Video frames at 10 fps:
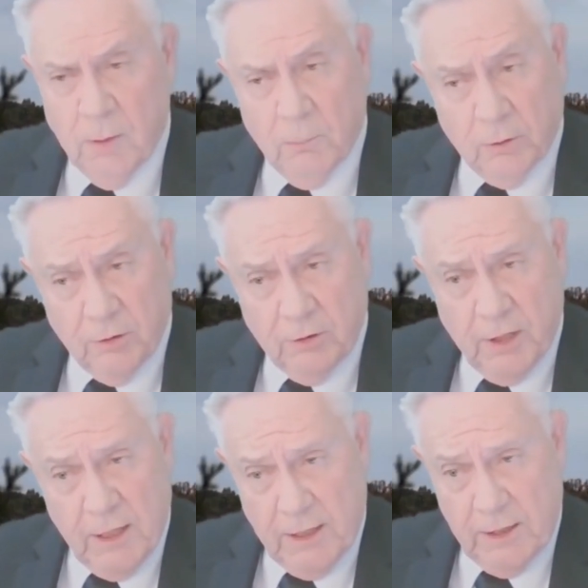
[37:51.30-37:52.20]
But
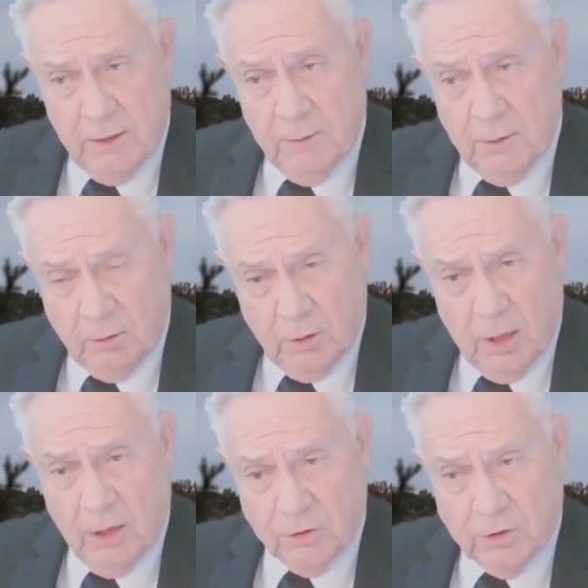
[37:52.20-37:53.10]
today,
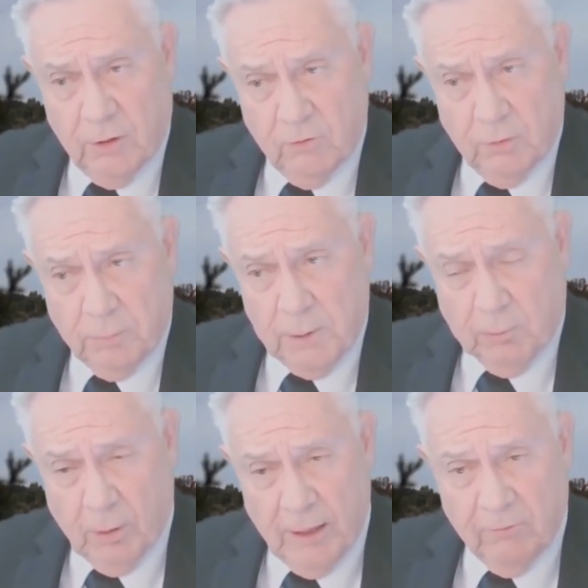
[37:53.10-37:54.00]
God's covenant
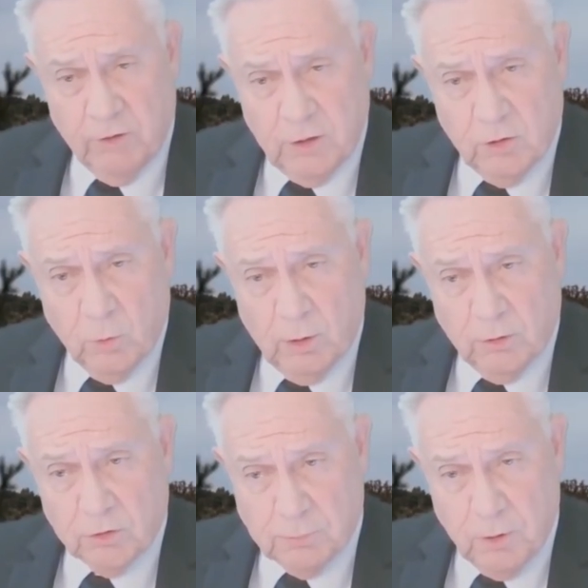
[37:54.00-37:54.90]
people have the
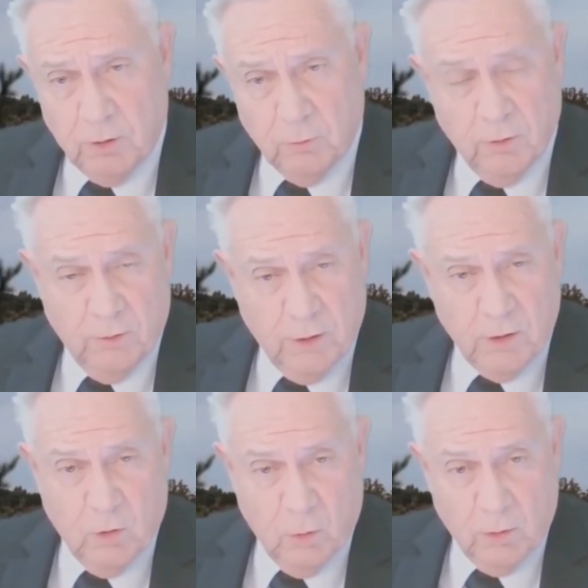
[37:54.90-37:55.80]
indwelling Spirit, whether they
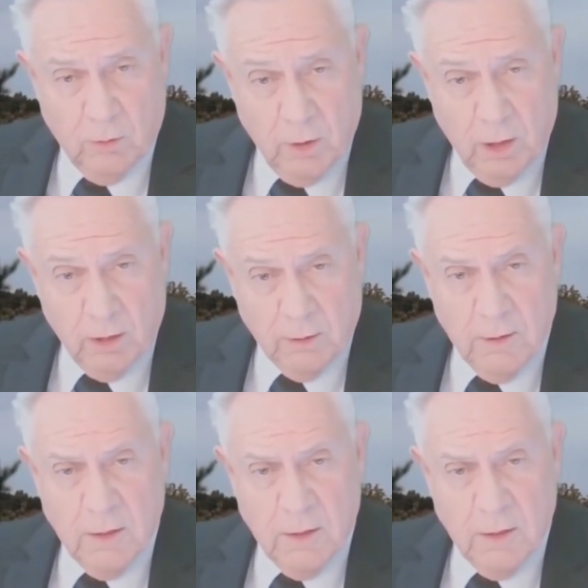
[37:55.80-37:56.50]
know it or not.